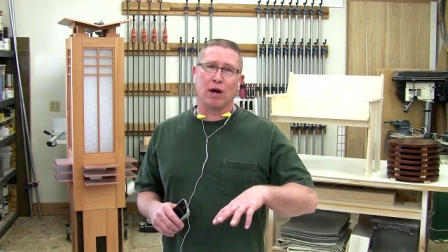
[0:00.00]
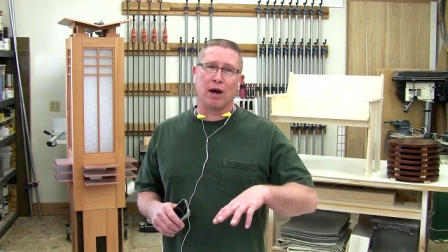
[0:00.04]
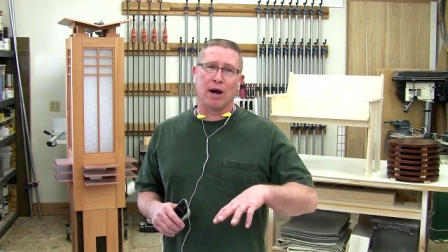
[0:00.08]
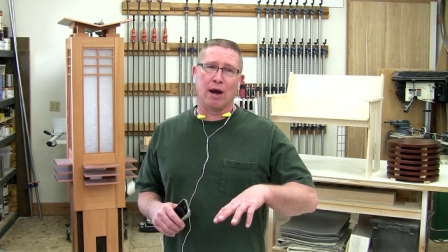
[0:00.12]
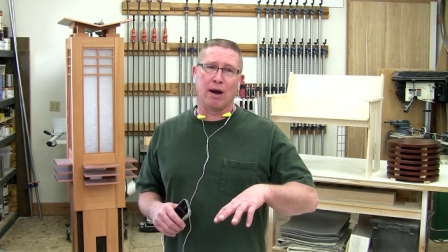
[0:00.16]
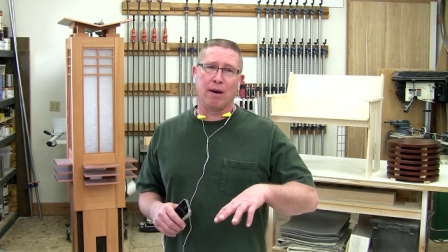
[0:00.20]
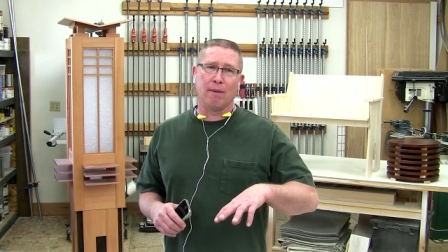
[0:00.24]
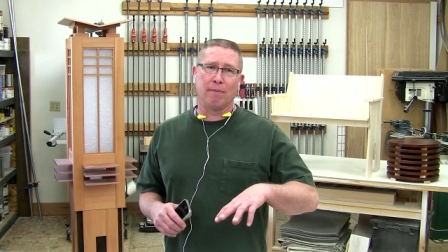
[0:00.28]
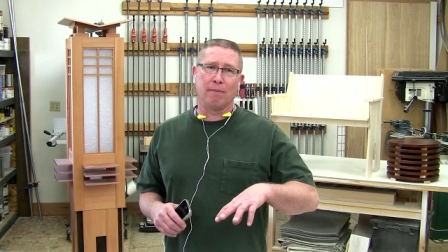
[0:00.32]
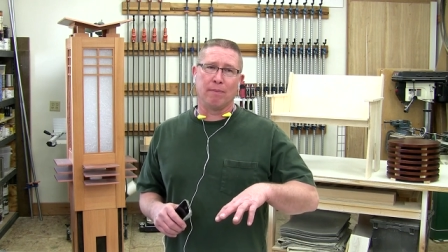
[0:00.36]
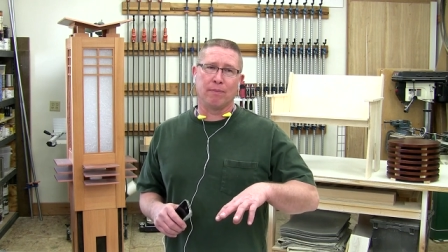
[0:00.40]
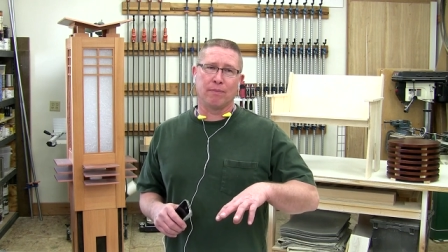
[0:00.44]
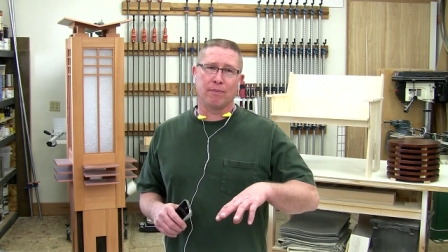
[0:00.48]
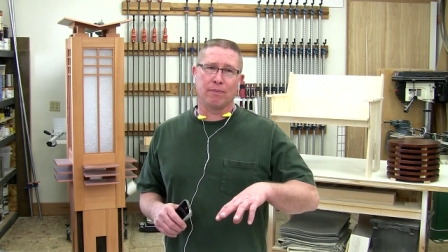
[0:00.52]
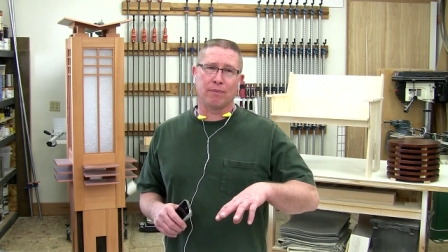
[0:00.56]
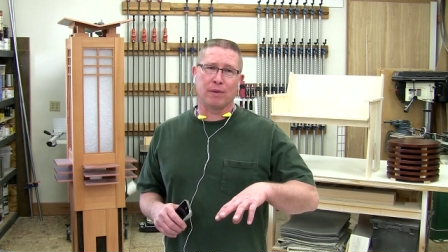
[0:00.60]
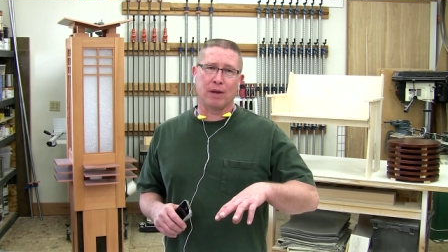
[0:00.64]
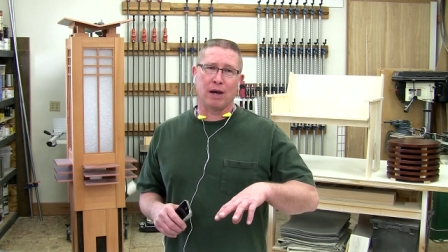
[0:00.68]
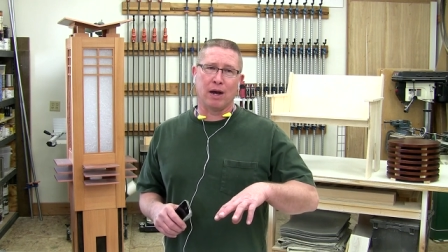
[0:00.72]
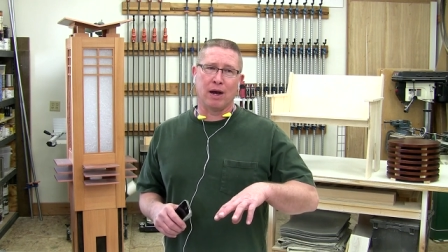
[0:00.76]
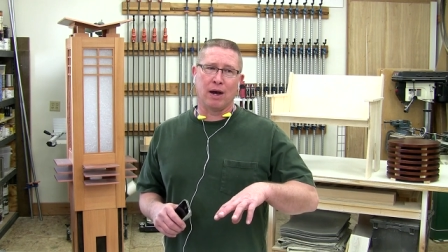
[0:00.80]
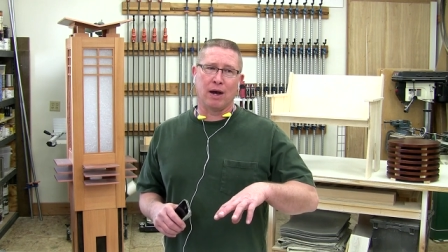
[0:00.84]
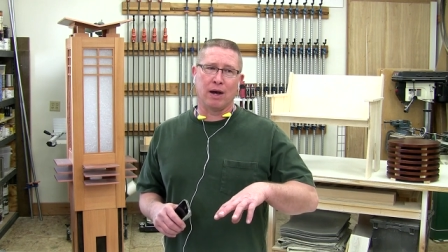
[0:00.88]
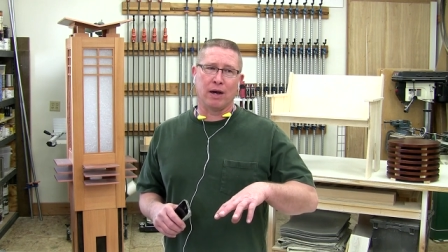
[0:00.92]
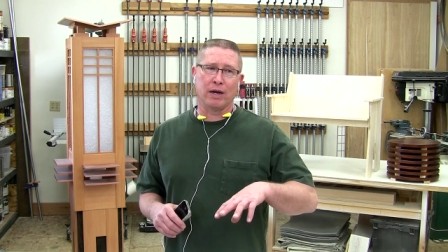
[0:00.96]
um,
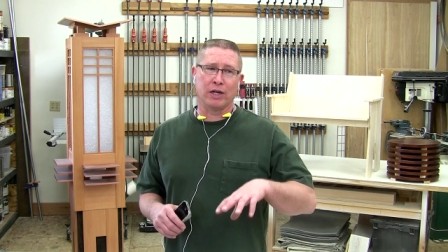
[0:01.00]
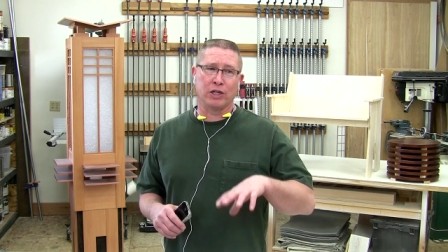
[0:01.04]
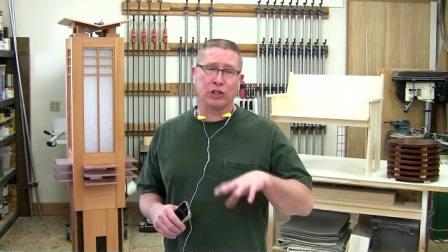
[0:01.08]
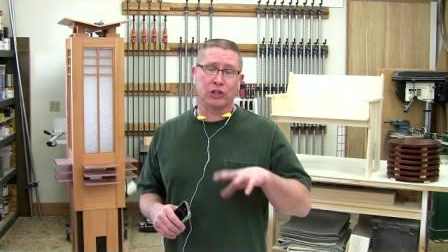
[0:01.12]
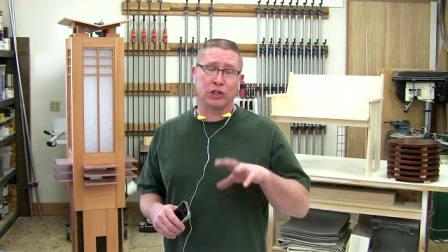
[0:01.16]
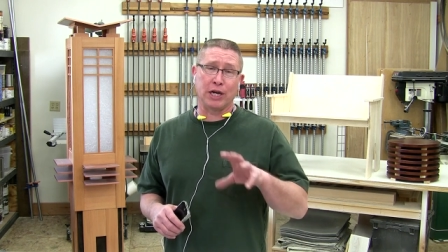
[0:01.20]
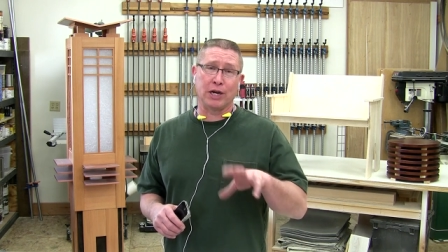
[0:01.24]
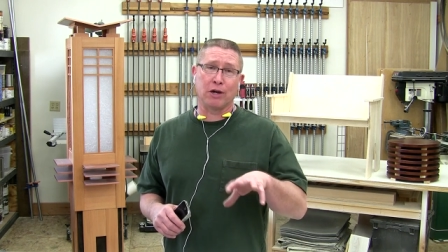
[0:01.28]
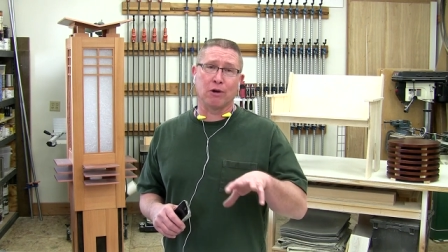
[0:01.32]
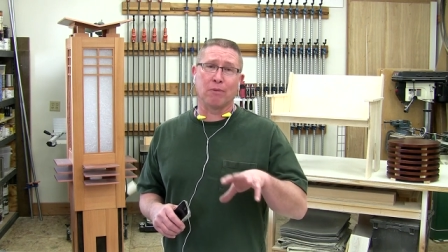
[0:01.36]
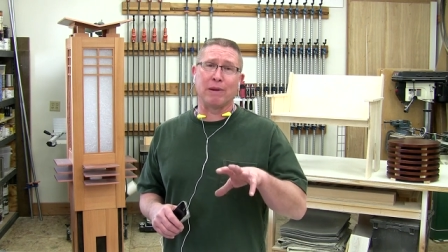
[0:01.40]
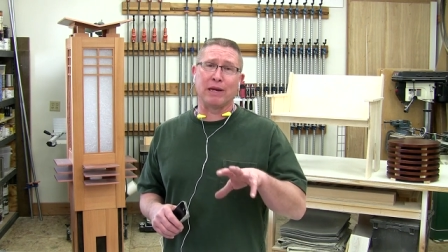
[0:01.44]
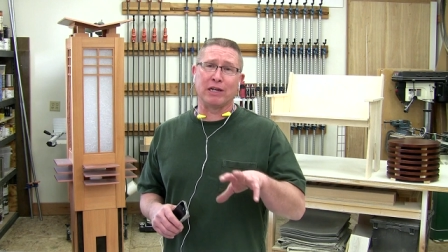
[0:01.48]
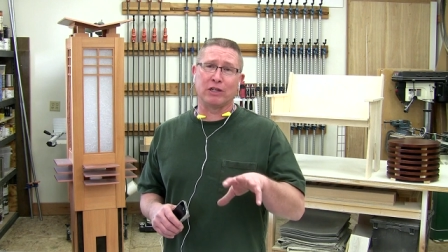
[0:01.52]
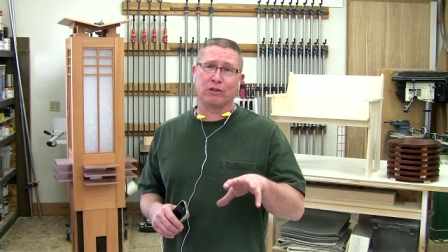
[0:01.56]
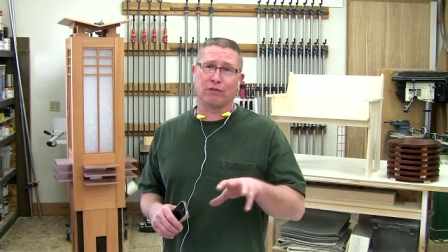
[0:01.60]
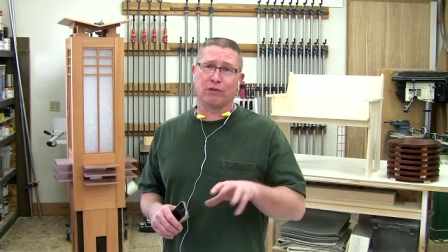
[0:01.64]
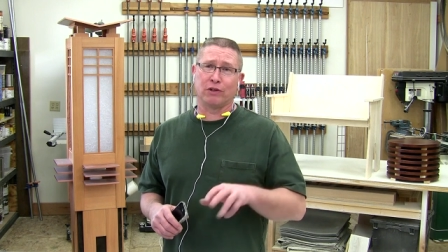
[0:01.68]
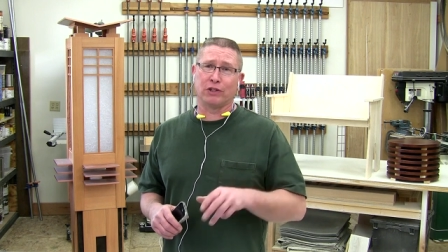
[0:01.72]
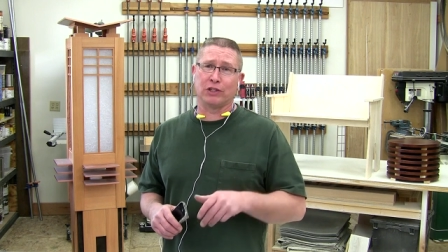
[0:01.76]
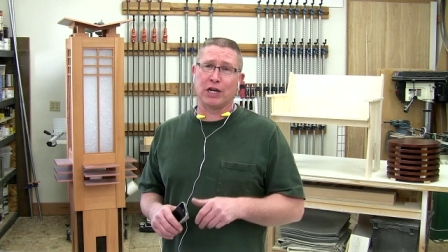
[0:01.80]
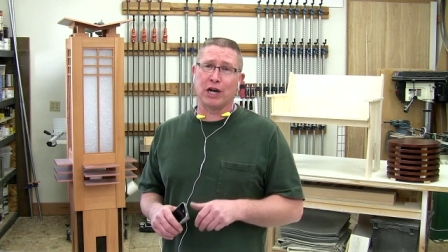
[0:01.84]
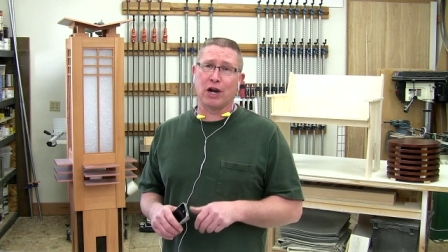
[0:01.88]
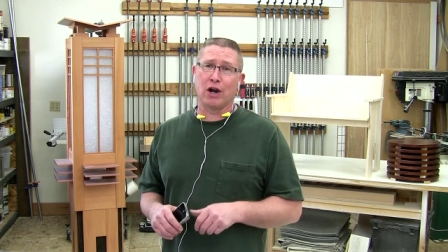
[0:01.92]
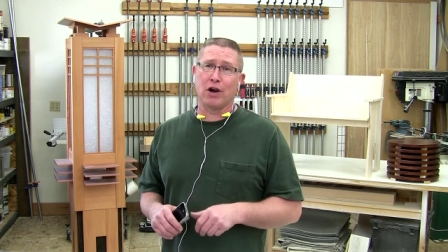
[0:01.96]
uh, a shaker bench
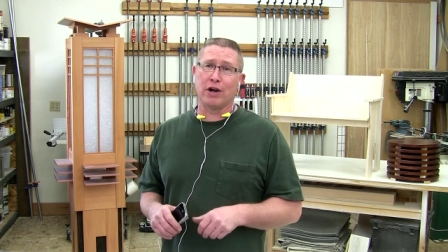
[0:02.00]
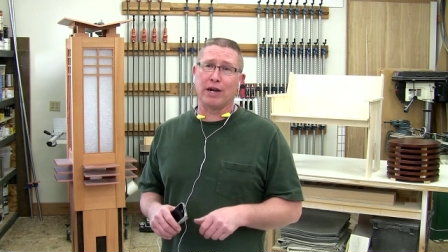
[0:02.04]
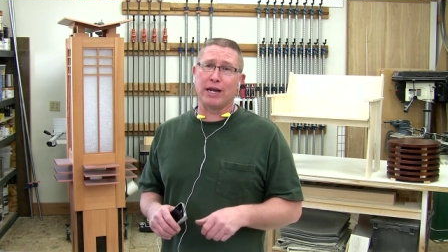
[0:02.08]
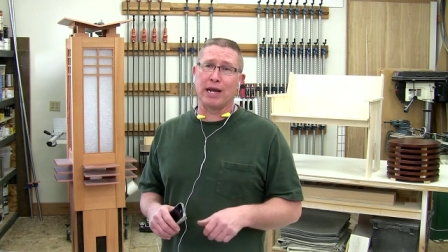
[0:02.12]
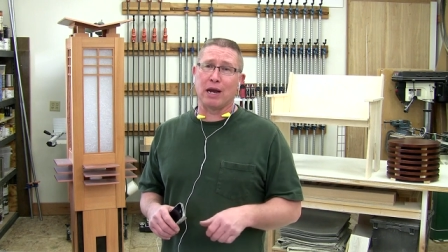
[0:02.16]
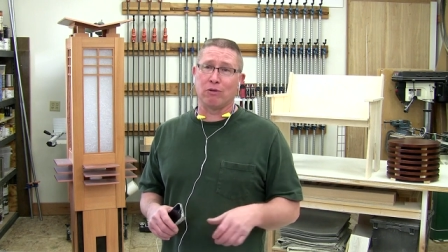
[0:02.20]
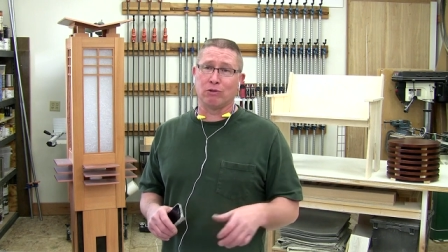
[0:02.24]
for charity.